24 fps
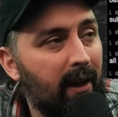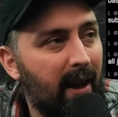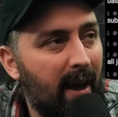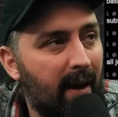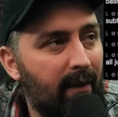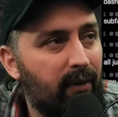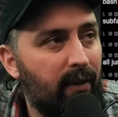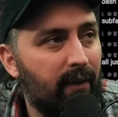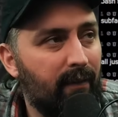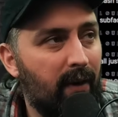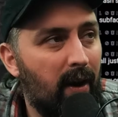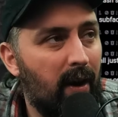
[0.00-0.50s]
They
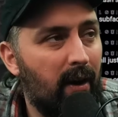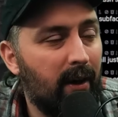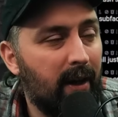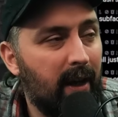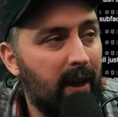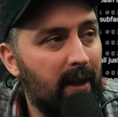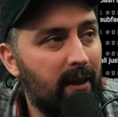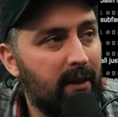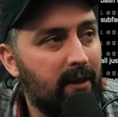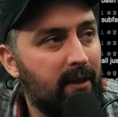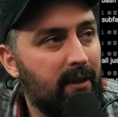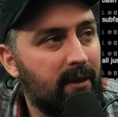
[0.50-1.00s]
have the
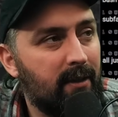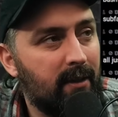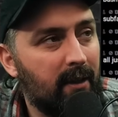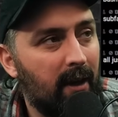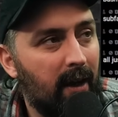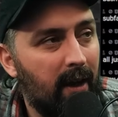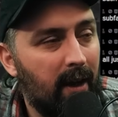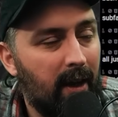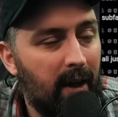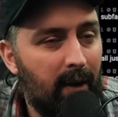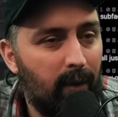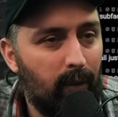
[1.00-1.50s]

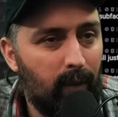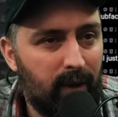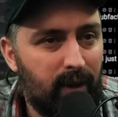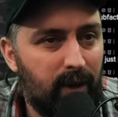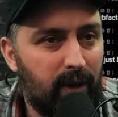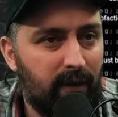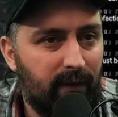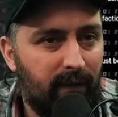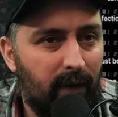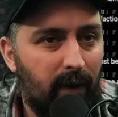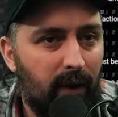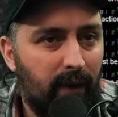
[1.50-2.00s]
Vargheists, which
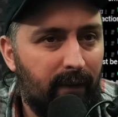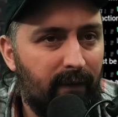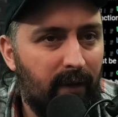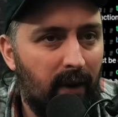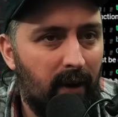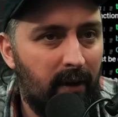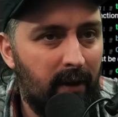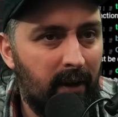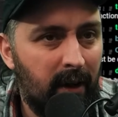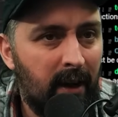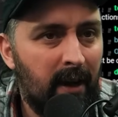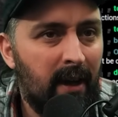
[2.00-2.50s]
is very
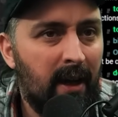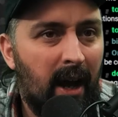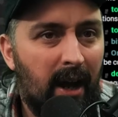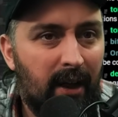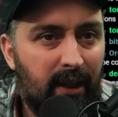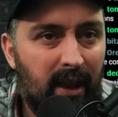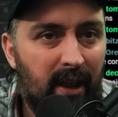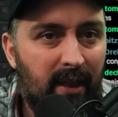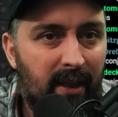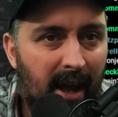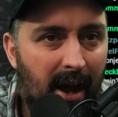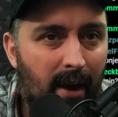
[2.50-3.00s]
fun. I
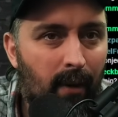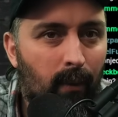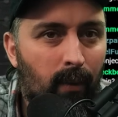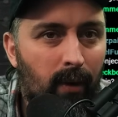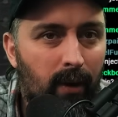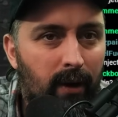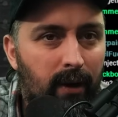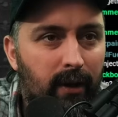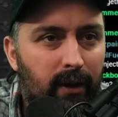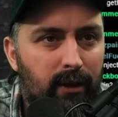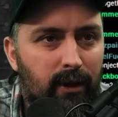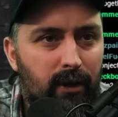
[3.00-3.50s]
think that
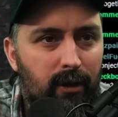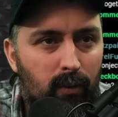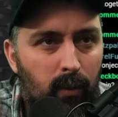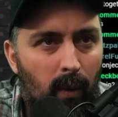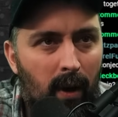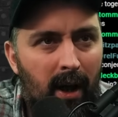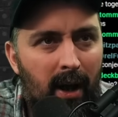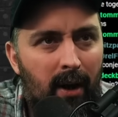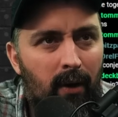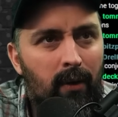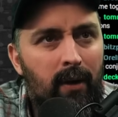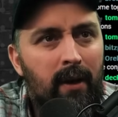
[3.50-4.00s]
works as
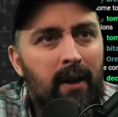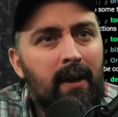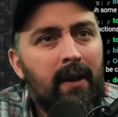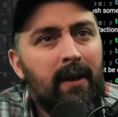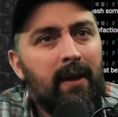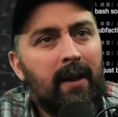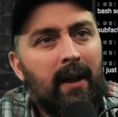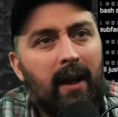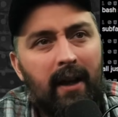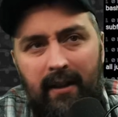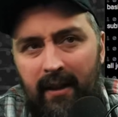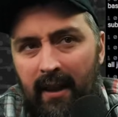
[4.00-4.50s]
well.
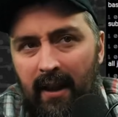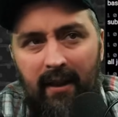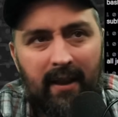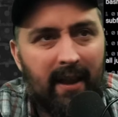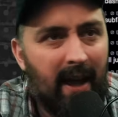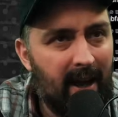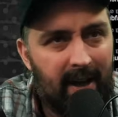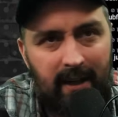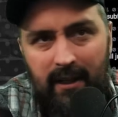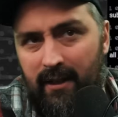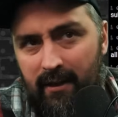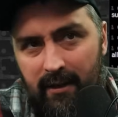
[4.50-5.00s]
I think
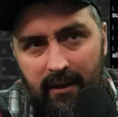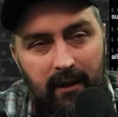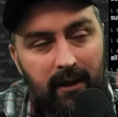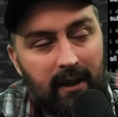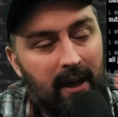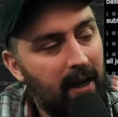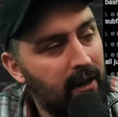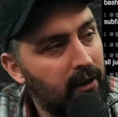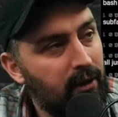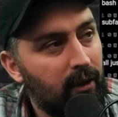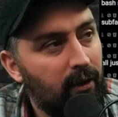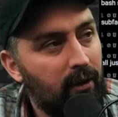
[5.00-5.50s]
that's
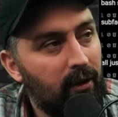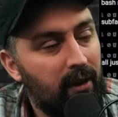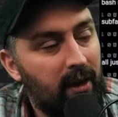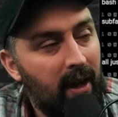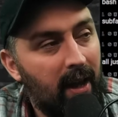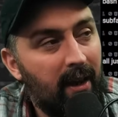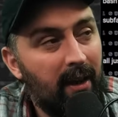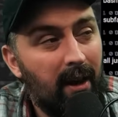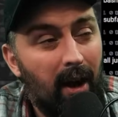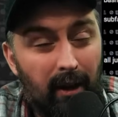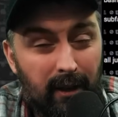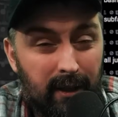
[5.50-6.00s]
a good
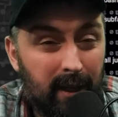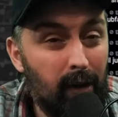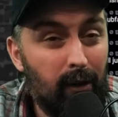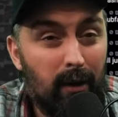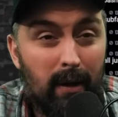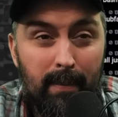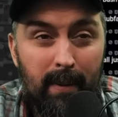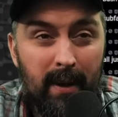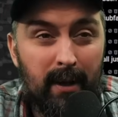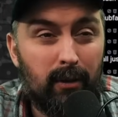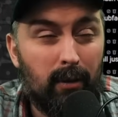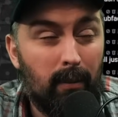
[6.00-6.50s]
thing.
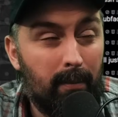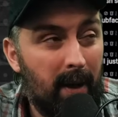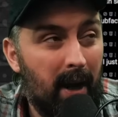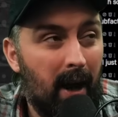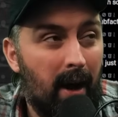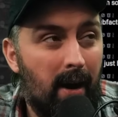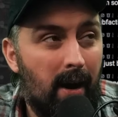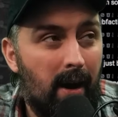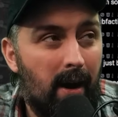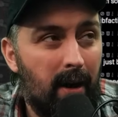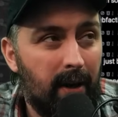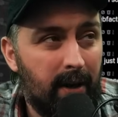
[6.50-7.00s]
Artillery piece would be
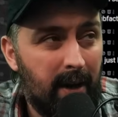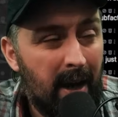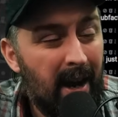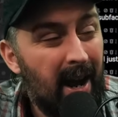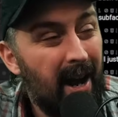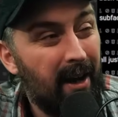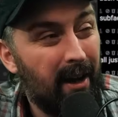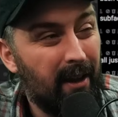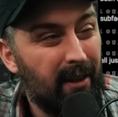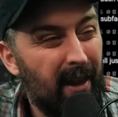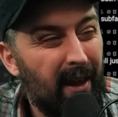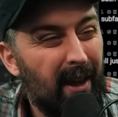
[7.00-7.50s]
hard,
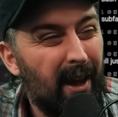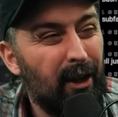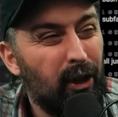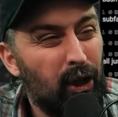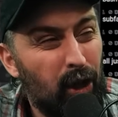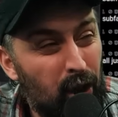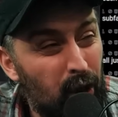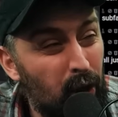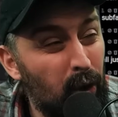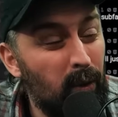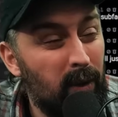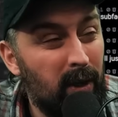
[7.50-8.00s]
and I think a
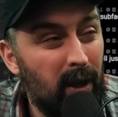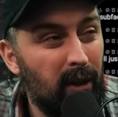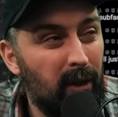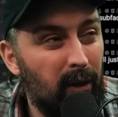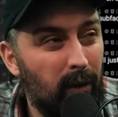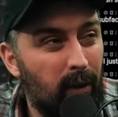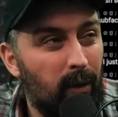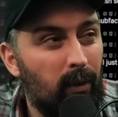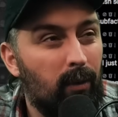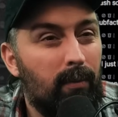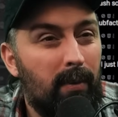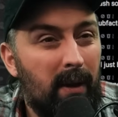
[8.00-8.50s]
shooting
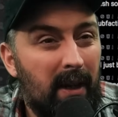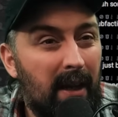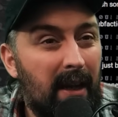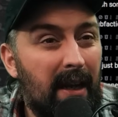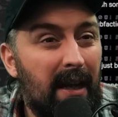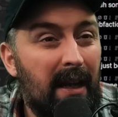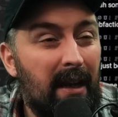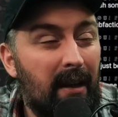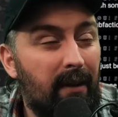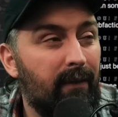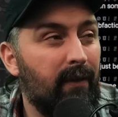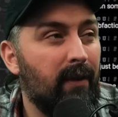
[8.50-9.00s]
unit would be
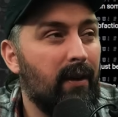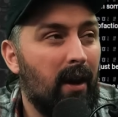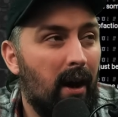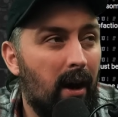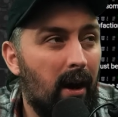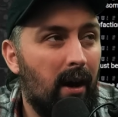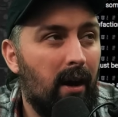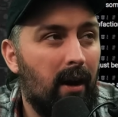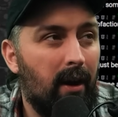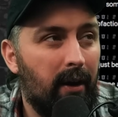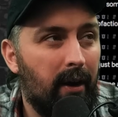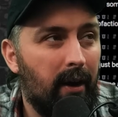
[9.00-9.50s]
even
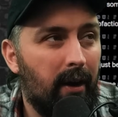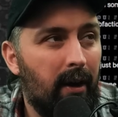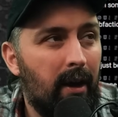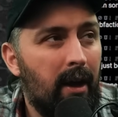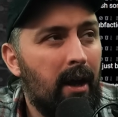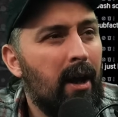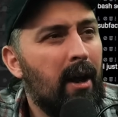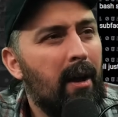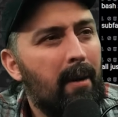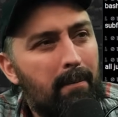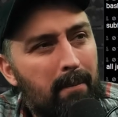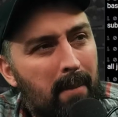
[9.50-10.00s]
harder.
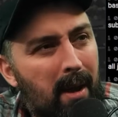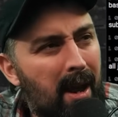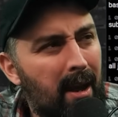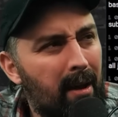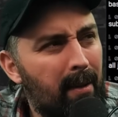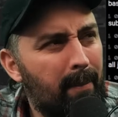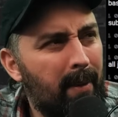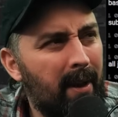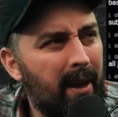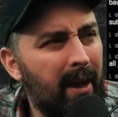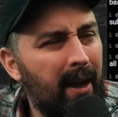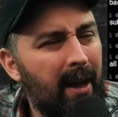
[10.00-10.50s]

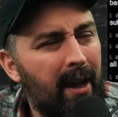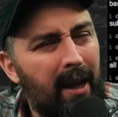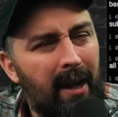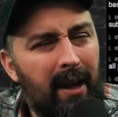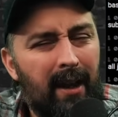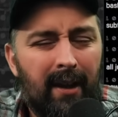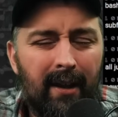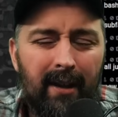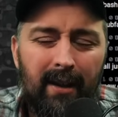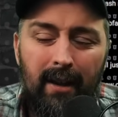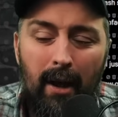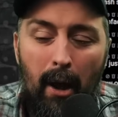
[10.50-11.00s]
Maybe
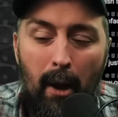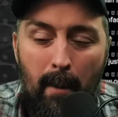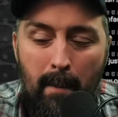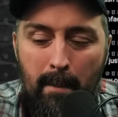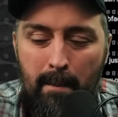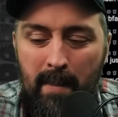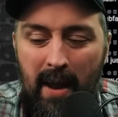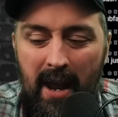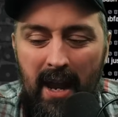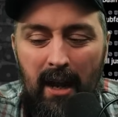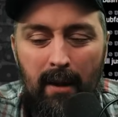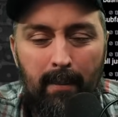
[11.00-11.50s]

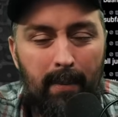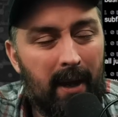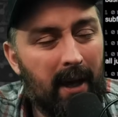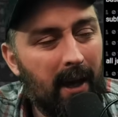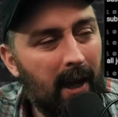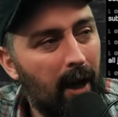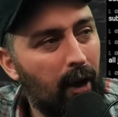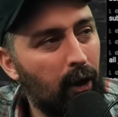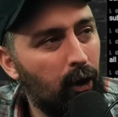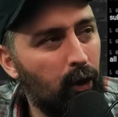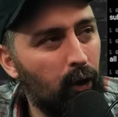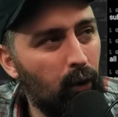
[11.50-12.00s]

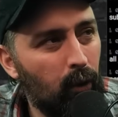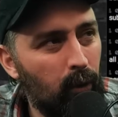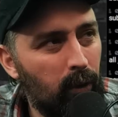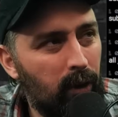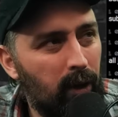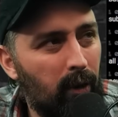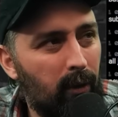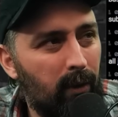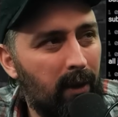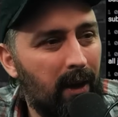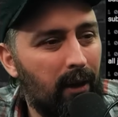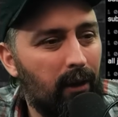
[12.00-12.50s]
a ghoul
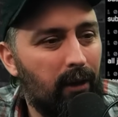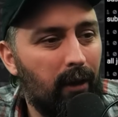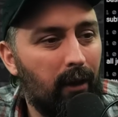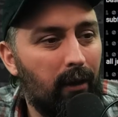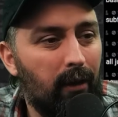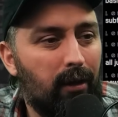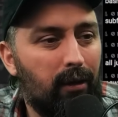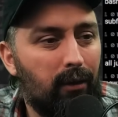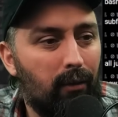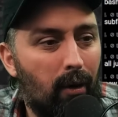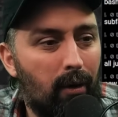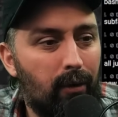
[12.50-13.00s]
unit
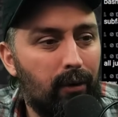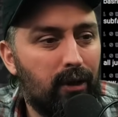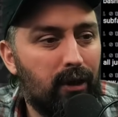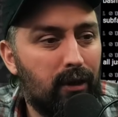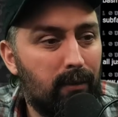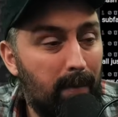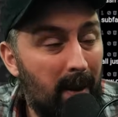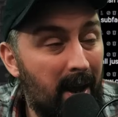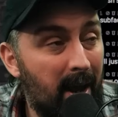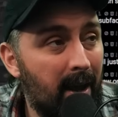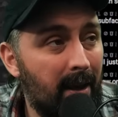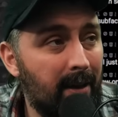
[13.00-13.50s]
that throws
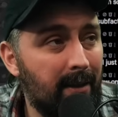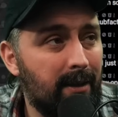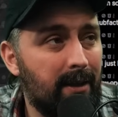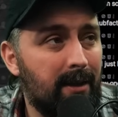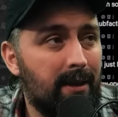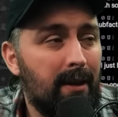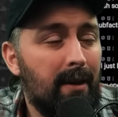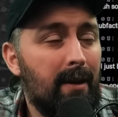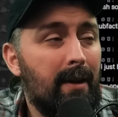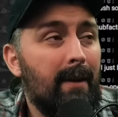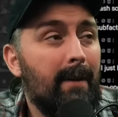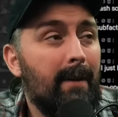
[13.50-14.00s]
spears.